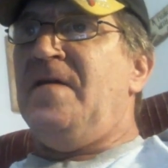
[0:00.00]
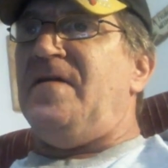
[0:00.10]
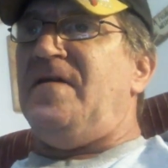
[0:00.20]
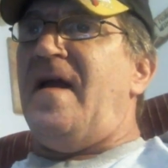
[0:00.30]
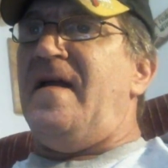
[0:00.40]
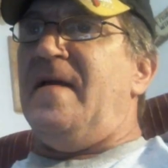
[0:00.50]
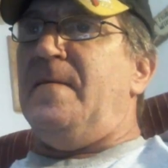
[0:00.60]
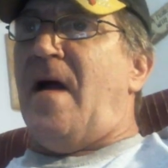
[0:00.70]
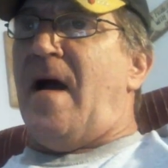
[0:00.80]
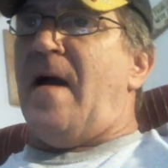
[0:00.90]
Today
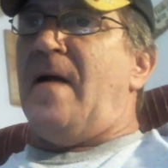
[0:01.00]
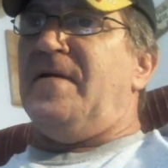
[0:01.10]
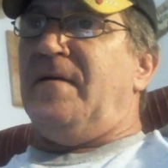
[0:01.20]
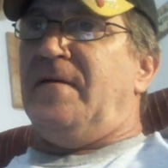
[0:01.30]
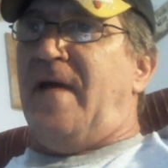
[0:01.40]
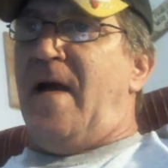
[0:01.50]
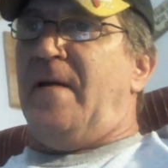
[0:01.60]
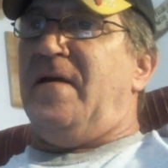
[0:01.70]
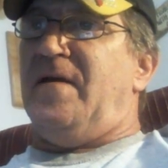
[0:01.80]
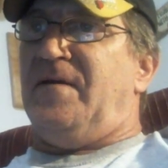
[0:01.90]
in our
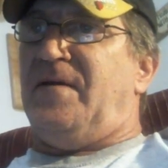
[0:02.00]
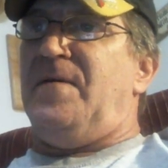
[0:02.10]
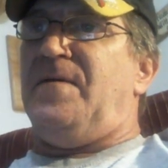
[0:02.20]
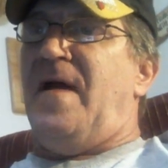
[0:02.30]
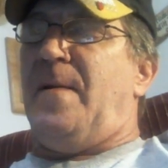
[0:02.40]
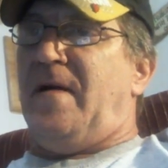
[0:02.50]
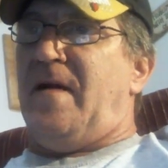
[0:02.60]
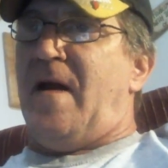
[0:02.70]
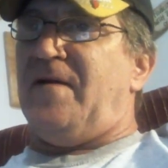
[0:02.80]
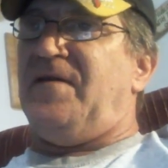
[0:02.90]
county, in our
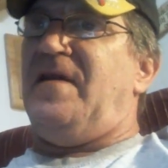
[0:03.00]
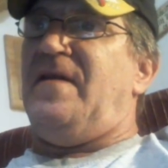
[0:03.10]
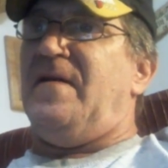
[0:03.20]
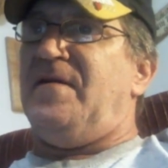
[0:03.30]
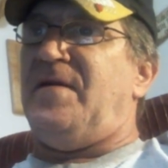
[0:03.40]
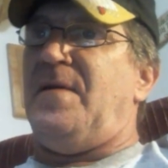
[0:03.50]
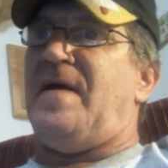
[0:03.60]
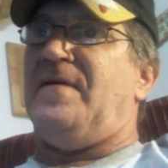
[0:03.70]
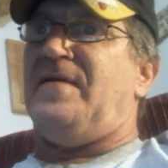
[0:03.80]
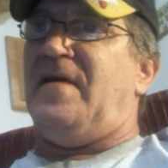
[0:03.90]
city, there's
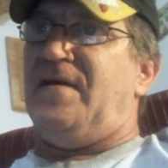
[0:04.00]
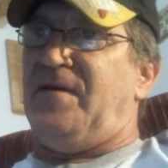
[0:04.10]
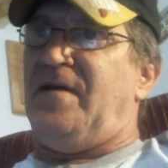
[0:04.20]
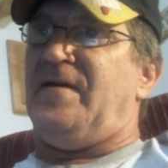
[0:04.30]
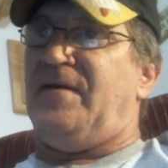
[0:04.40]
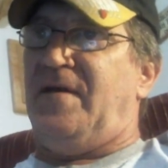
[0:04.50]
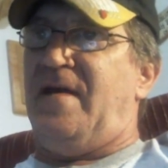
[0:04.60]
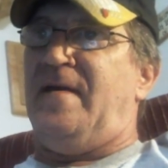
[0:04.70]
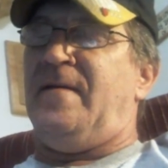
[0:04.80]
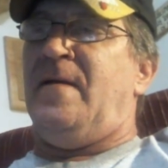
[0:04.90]

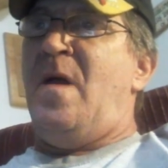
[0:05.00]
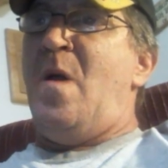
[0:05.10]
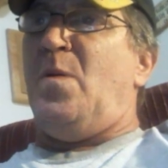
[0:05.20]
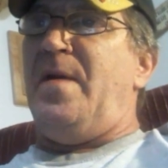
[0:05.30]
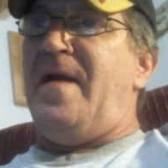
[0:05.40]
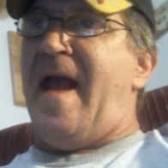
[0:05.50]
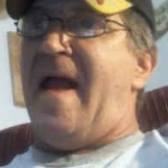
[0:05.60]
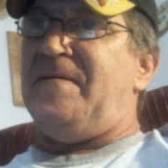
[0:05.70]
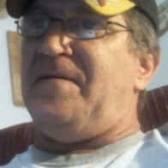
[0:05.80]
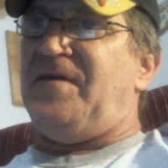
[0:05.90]
2016. We
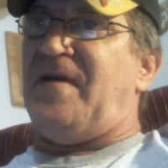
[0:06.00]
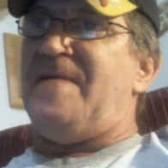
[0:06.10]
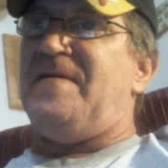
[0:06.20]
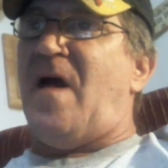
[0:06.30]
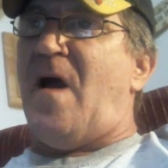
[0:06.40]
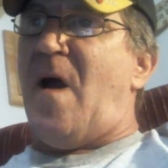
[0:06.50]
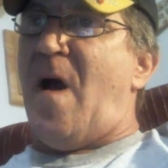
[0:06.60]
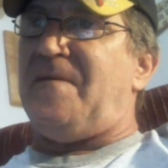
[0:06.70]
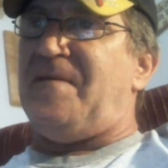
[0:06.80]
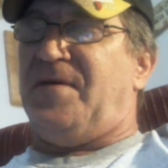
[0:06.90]
have 7
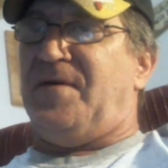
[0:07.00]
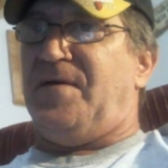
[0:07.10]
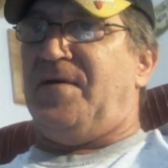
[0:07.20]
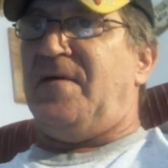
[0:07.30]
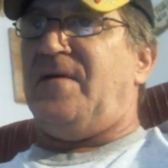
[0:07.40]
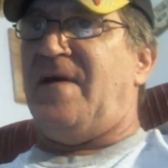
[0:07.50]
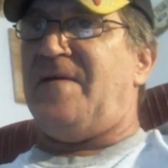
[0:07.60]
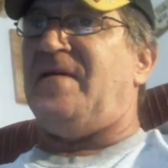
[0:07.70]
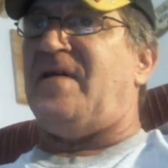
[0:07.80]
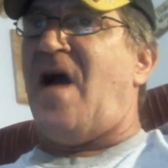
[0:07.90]
officers,
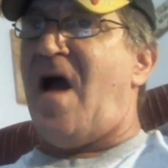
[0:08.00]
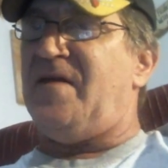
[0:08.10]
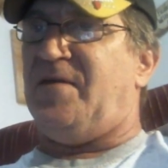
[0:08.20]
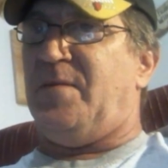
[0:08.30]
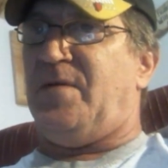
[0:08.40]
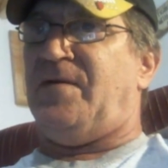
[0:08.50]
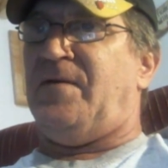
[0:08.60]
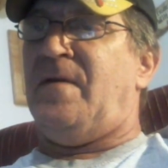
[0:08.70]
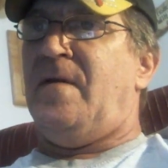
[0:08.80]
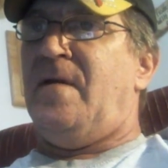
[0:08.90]
7
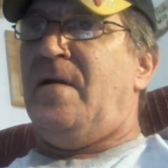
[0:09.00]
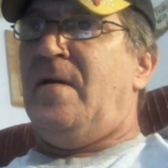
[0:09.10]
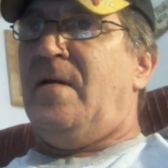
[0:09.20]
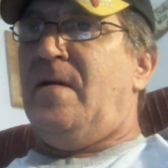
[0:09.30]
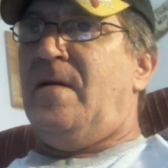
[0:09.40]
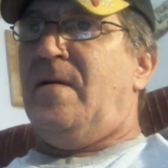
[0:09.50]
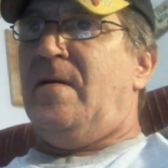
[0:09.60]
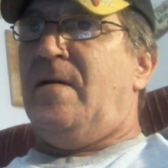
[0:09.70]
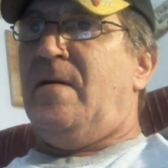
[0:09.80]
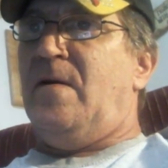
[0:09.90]
constables
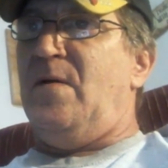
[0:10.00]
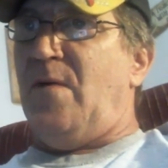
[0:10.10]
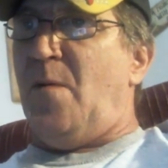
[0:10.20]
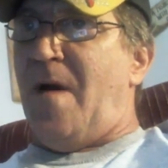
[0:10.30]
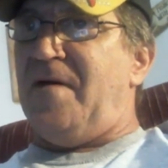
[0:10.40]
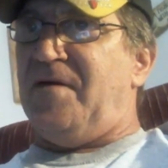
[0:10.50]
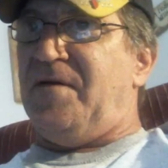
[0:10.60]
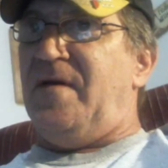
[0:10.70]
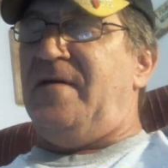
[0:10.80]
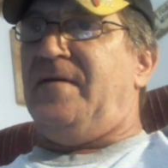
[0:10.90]
who roam our
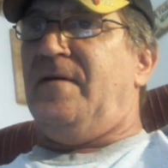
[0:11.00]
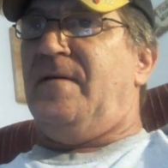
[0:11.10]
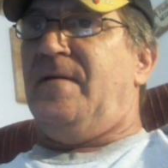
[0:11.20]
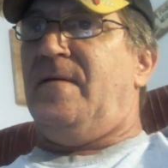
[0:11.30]
streets.